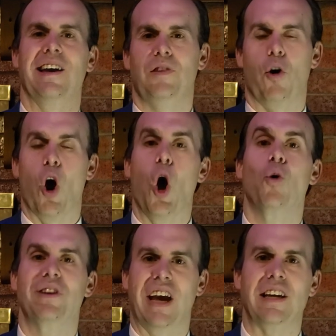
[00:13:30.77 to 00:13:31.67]
their
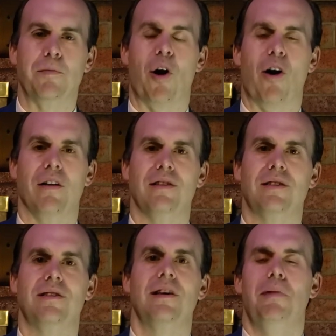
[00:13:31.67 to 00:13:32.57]
own Kingdom
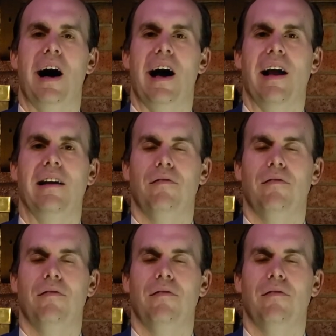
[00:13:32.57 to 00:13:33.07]
Hearts by